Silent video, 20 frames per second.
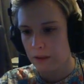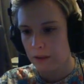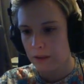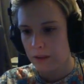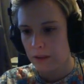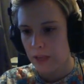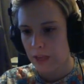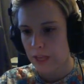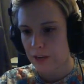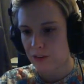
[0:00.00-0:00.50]

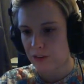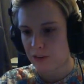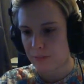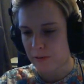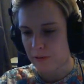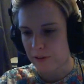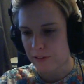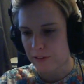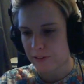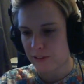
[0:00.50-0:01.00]
Energy
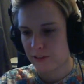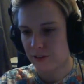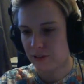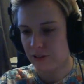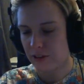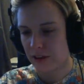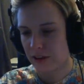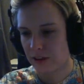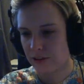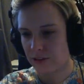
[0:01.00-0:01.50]
Press. This
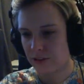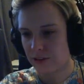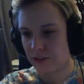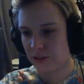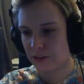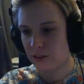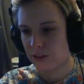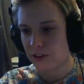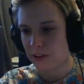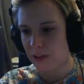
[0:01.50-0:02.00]
attack does
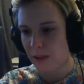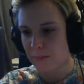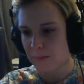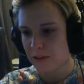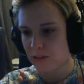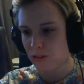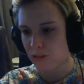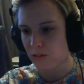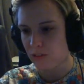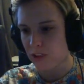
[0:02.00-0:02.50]
30
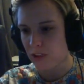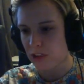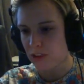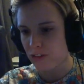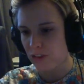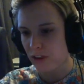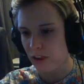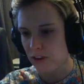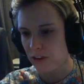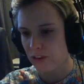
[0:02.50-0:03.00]
damage for each
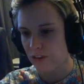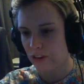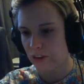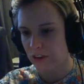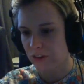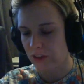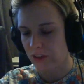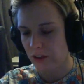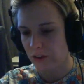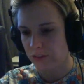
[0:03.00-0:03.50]
energy
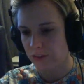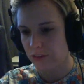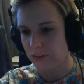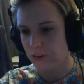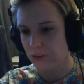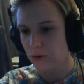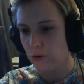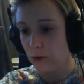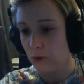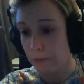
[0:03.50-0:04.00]
attack to
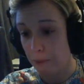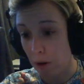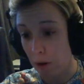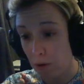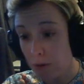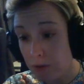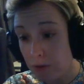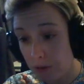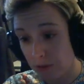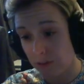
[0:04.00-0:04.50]
your
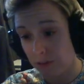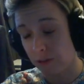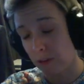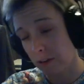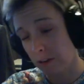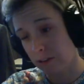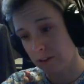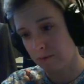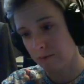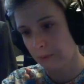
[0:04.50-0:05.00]
opponent's
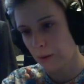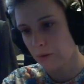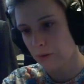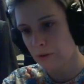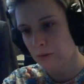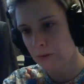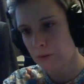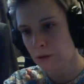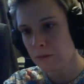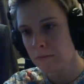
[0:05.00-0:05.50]
active
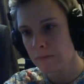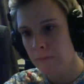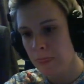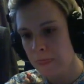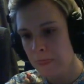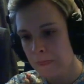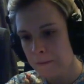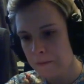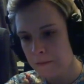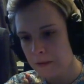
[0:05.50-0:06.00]
Pokemon.
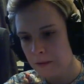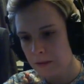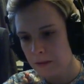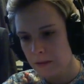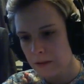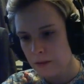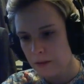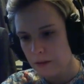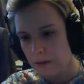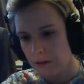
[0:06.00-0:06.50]

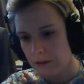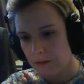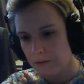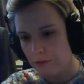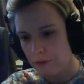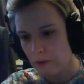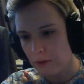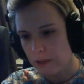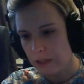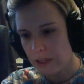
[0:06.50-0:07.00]

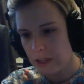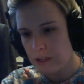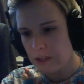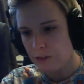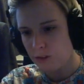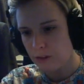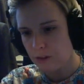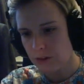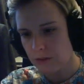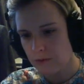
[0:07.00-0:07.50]
For
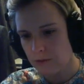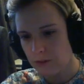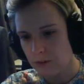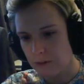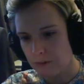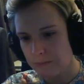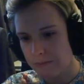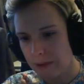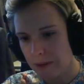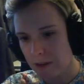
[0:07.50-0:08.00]
each of your
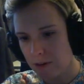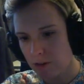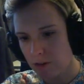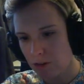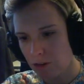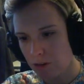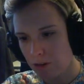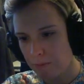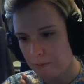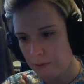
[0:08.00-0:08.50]

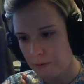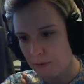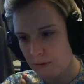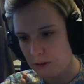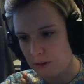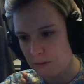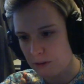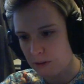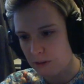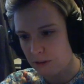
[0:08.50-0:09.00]
benched
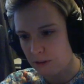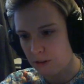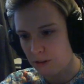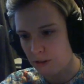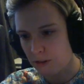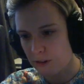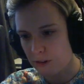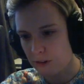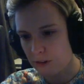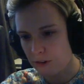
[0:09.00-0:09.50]
Pokemon,
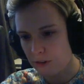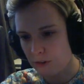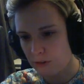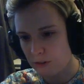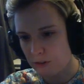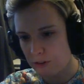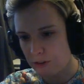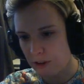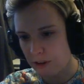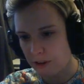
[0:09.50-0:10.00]
search your
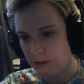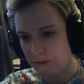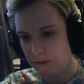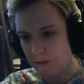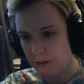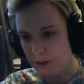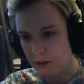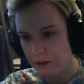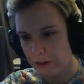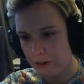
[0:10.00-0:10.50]
deck for a
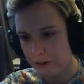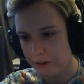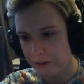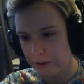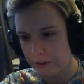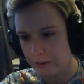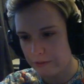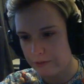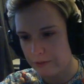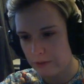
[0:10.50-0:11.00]
card that
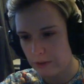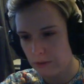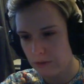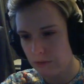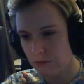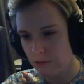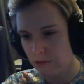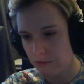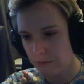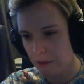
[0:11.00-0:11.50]

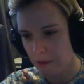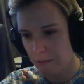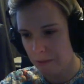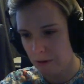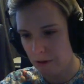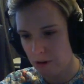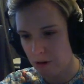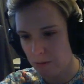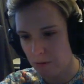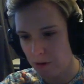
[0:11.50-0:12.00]
evolves from that
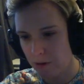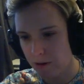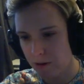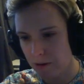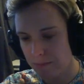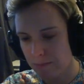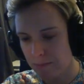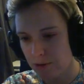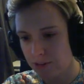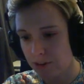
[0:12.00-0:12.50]
Pokemon
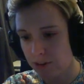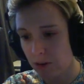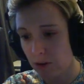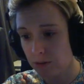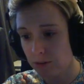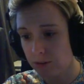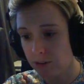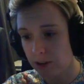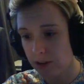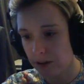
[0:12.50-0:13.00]
and put it
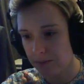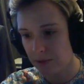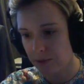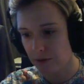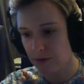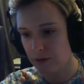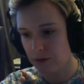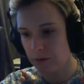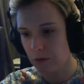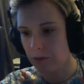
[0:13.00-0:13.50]
onto that
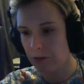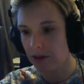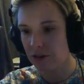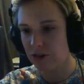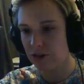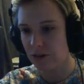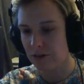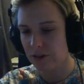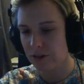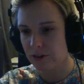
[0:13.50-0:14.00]
Pokemon, then
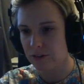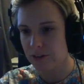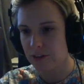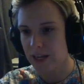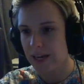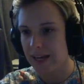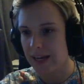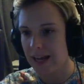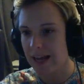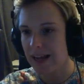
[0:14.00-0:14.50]
shuffle your
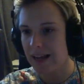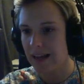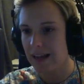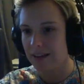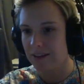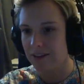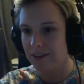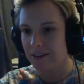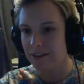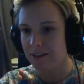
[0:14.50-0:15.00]
deck. Ah,
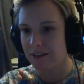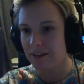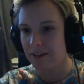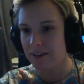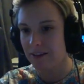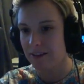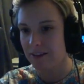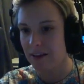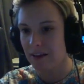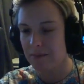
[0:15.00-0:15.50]
so
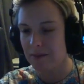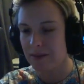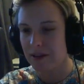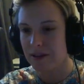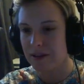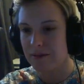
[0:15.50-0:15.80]
Celebi